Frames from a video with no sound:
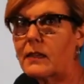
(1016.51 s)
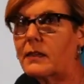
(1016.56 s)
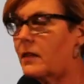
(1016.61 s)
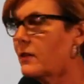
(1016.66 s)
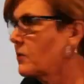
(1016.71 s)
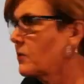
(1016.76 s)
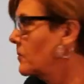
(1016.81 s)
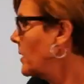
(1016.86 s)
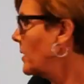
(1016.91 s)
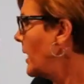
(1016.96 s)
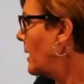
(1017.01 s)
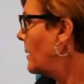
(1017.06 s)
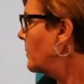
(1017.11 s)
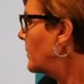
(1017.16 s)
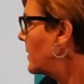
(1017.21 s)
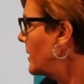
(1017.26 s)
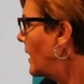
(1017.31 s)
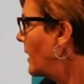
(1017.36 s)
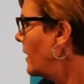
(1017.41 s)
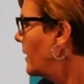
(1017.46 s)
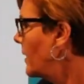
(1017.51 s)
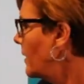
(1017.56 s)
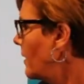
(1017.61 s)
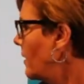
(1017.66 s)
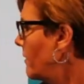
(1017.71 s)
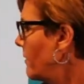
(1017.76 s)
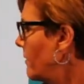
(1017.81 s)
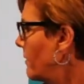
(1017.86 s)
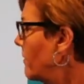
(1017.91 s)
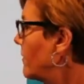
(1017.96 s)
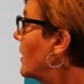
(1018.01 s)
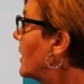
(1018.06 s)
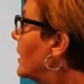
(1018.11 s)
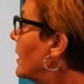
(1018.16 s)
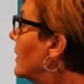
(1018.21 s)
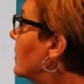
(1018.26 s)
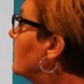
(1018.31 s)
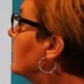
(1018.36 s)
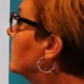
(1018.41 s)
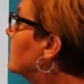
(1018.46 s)
another name that they are
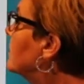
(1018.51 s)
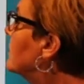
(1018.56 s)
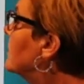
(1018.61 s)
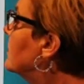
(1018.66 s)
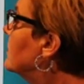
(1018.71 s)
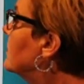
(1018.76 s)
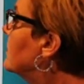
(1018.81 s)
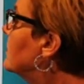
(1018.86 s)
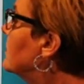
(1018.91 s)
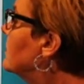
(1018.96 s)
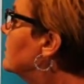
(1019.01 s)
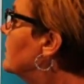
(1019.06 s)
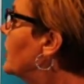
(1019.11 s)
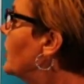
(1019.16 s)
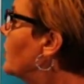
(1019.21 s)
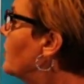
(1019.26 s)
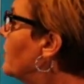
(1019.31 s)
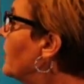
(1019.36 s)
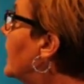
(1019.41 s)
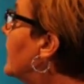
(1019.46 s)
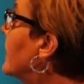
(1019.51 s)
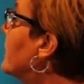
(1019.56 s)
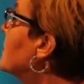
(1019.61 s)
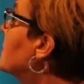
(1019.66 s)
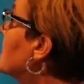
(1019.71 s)
um, known by.